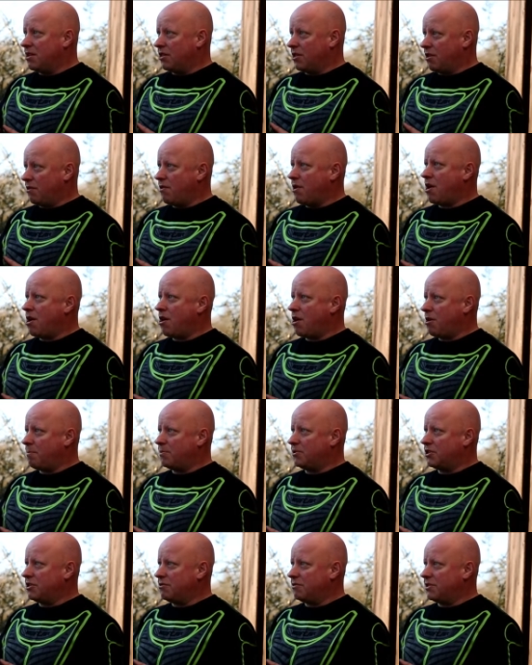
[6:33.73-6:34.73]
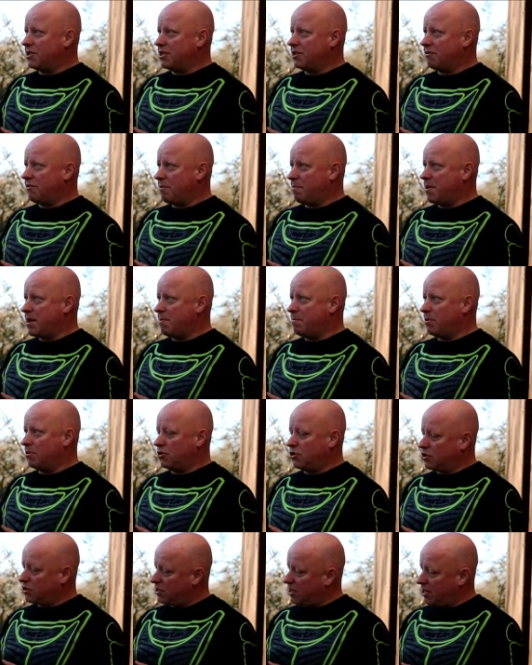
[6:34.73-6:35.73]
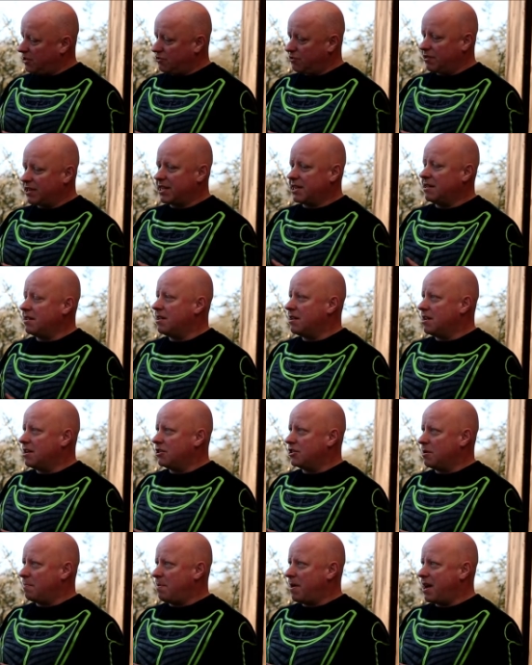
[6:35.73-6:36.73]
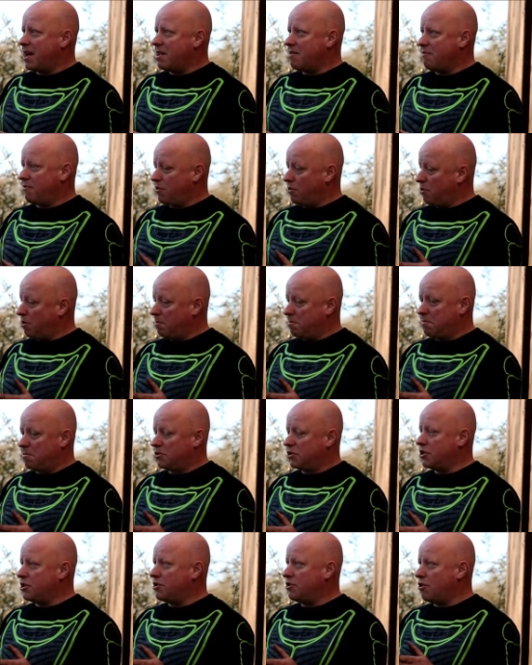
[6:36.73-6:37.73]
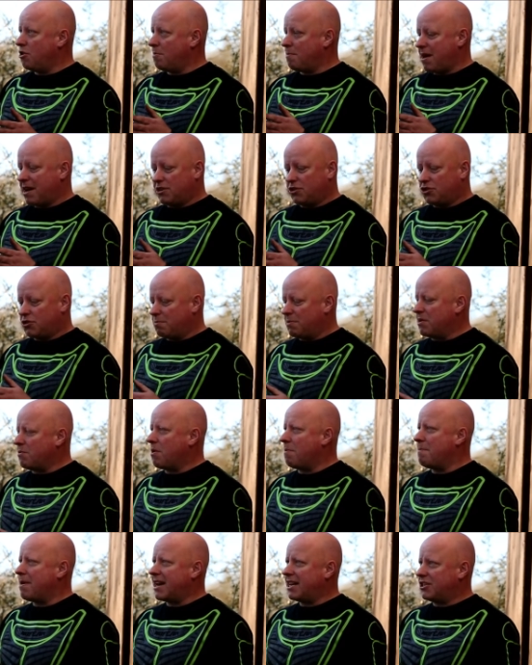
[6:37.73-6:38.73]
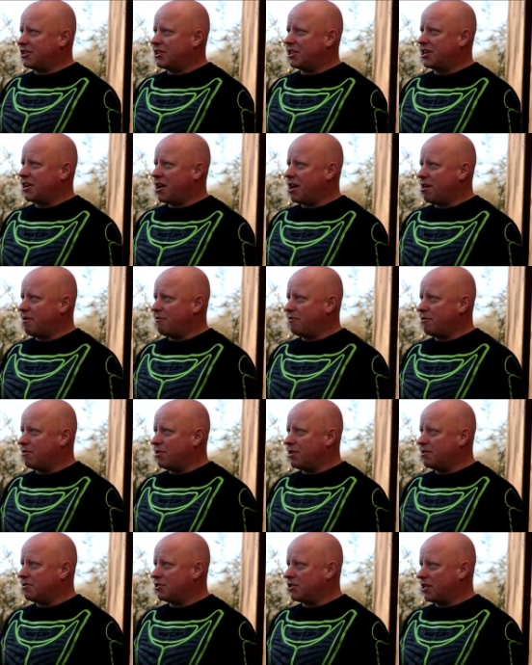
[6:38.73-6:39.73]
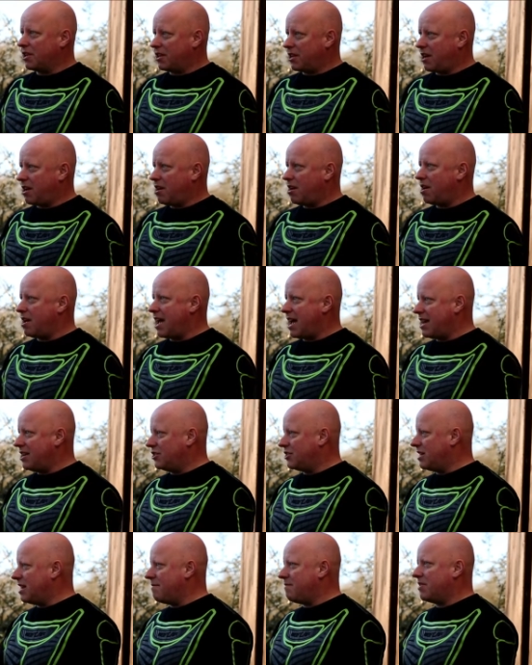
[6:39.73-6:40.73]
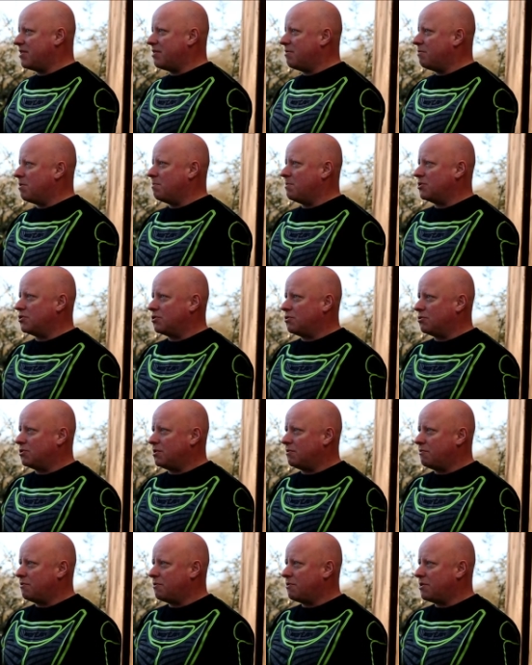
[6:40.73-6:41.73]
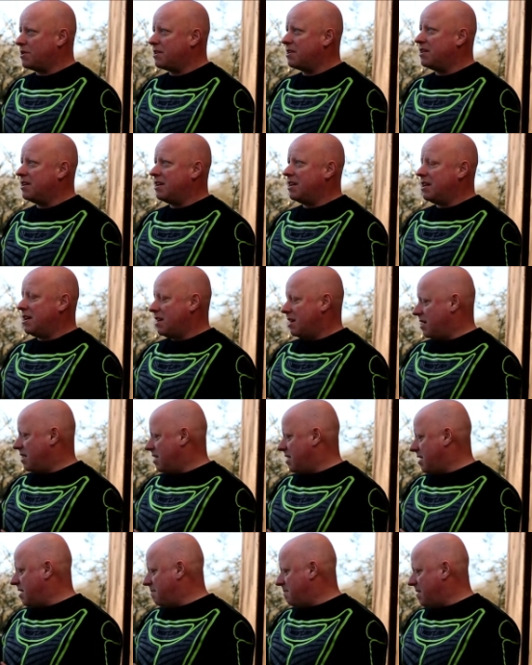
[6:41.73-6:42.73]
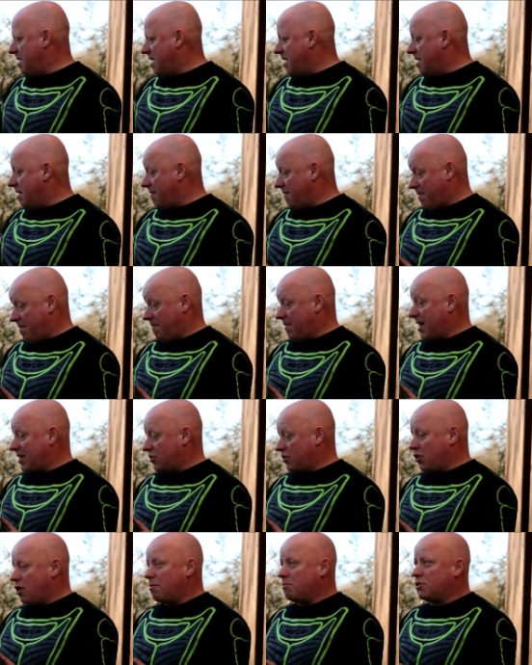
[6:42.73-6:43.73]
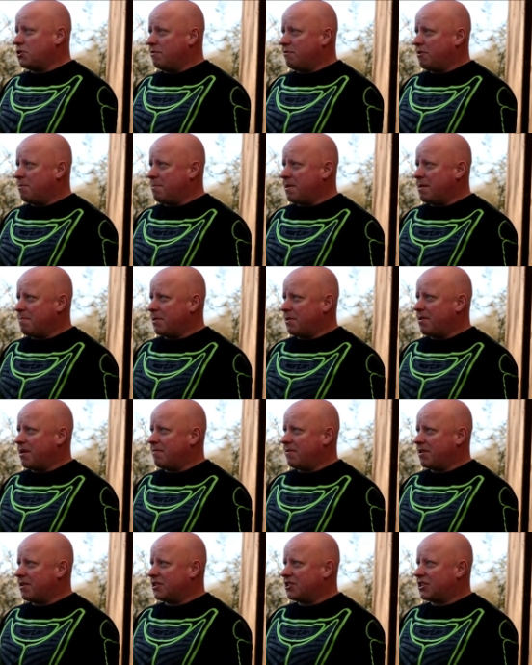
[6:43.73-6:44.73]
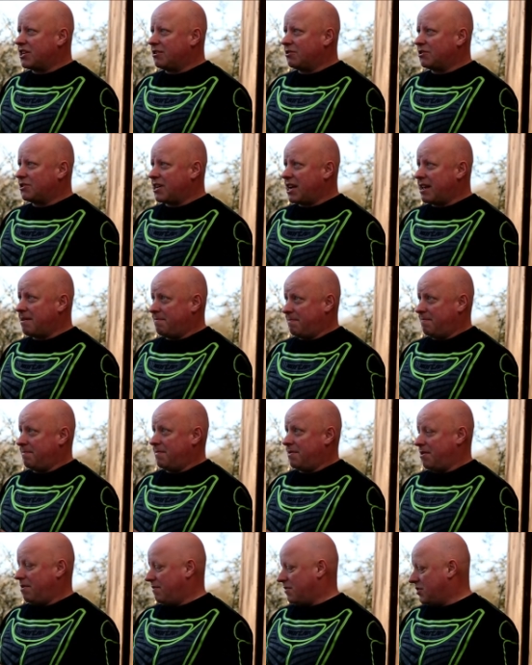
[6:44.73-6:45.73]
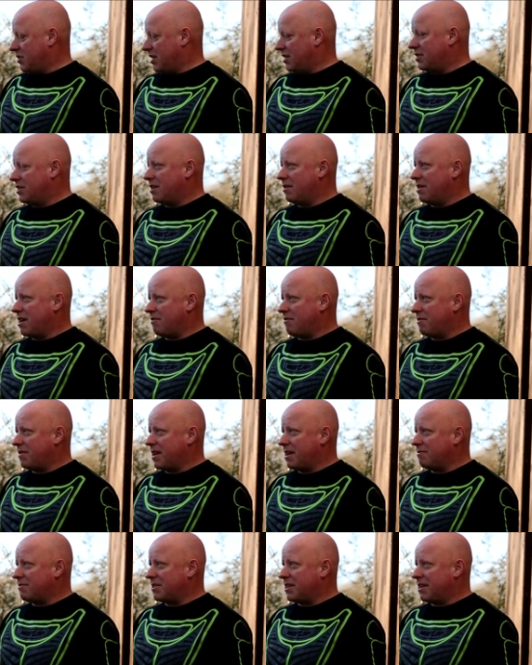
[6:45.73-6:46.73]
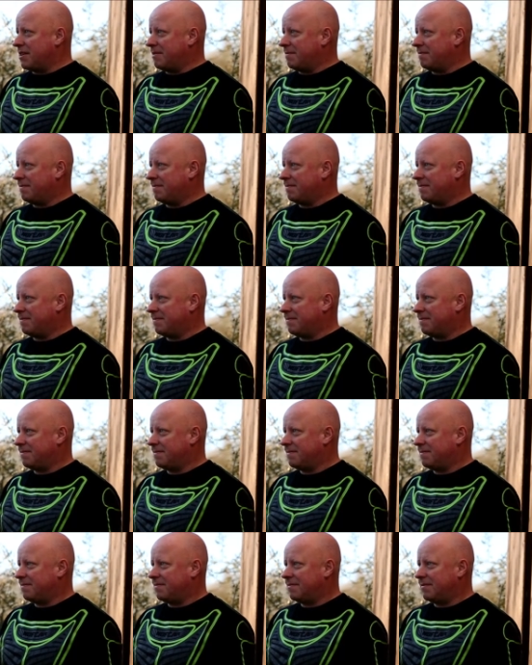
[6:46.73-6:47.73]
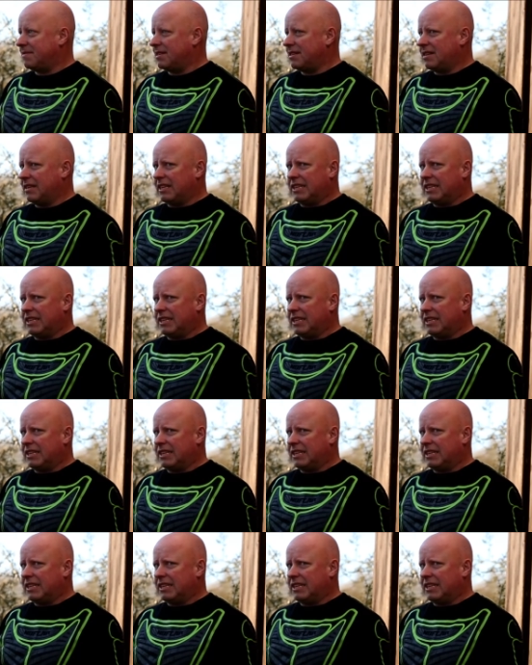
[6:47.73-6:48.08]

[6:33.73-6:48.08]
there are opportunities for people just literally to pay for, turn up, and somebody will manage the cart for you. So the cart, Excellent. engine, everything will be sorted for you. Yeah. Um, that's an option for people who haven't got the skill set, obviously, yeah. to do that from the outset. Brilliant, brilliant.